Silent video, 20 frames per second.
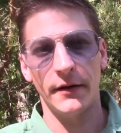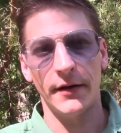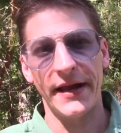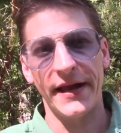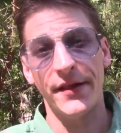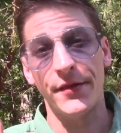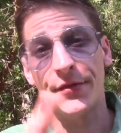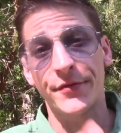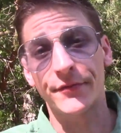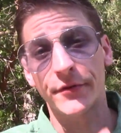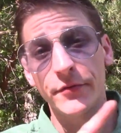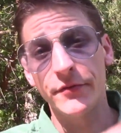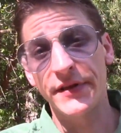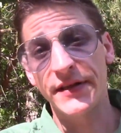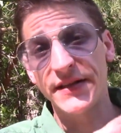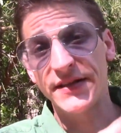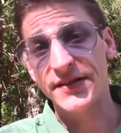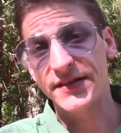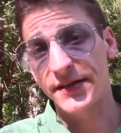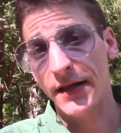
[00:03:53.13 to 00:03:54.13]
And through
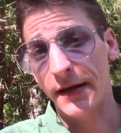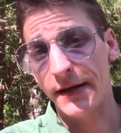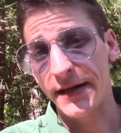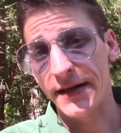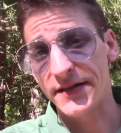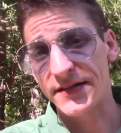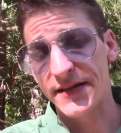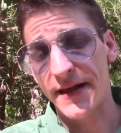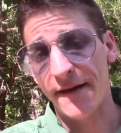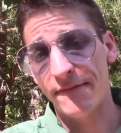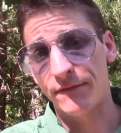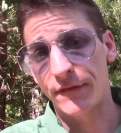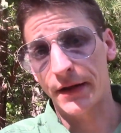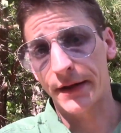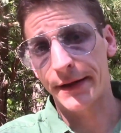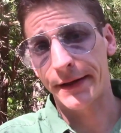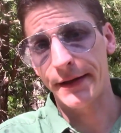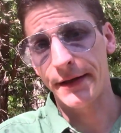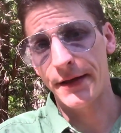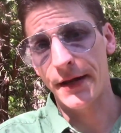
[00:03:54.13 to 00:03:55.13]
these studies, they
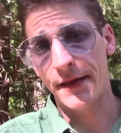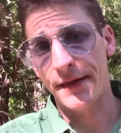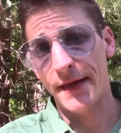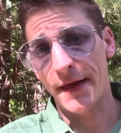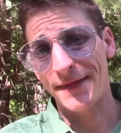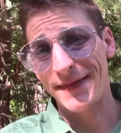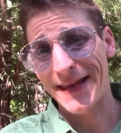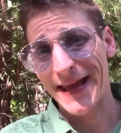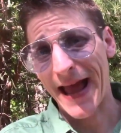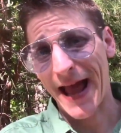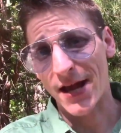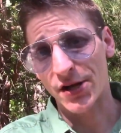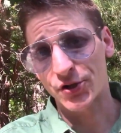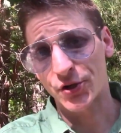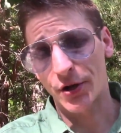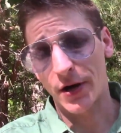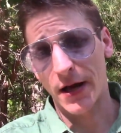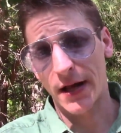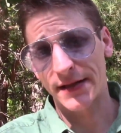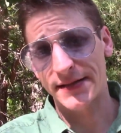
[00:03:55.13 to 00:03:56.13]
find that the
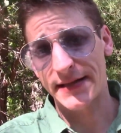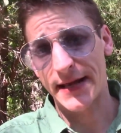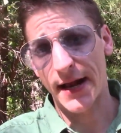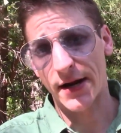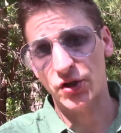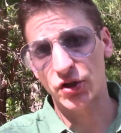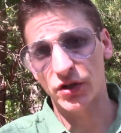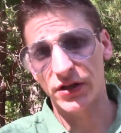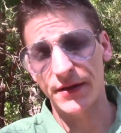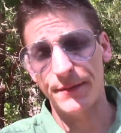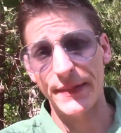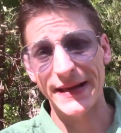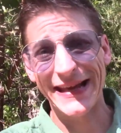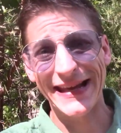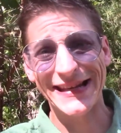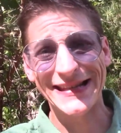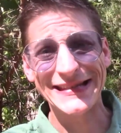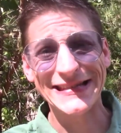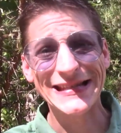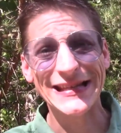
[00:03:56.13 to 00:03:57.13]
astronauts actually
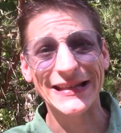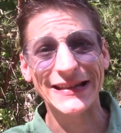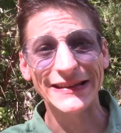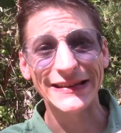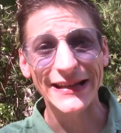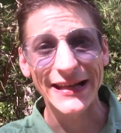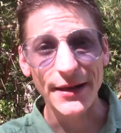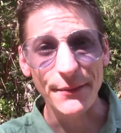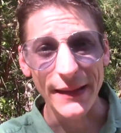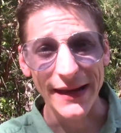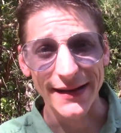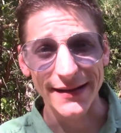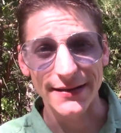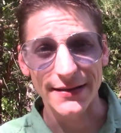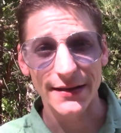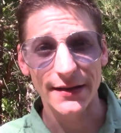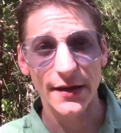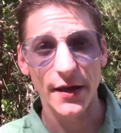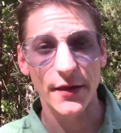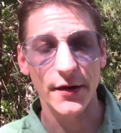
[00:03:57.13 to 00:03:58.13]
begin to limit
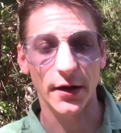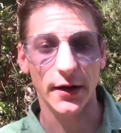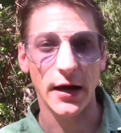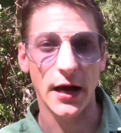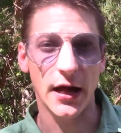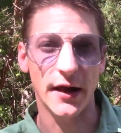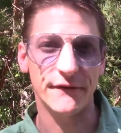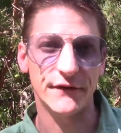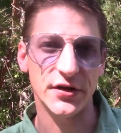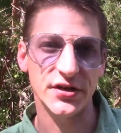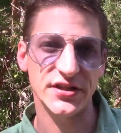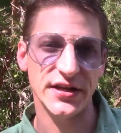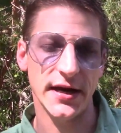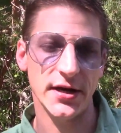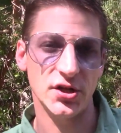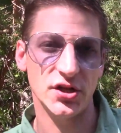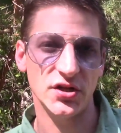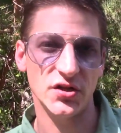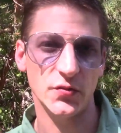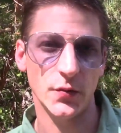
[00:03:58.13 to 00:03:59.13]
their
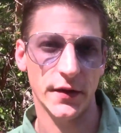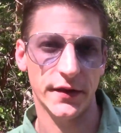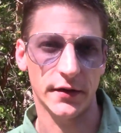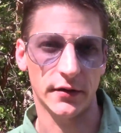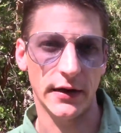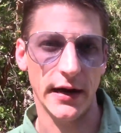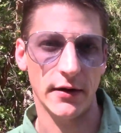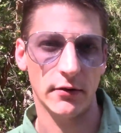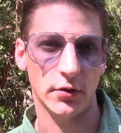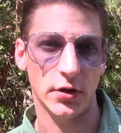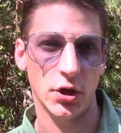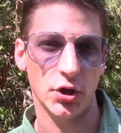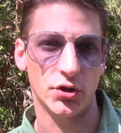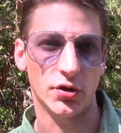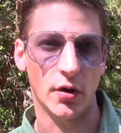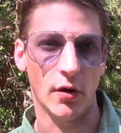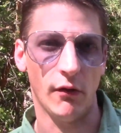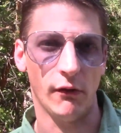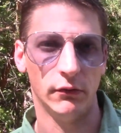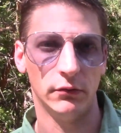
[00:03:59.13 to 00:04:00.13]
conversations with ground
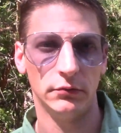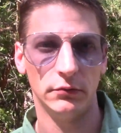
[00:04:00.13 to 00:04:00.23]
control.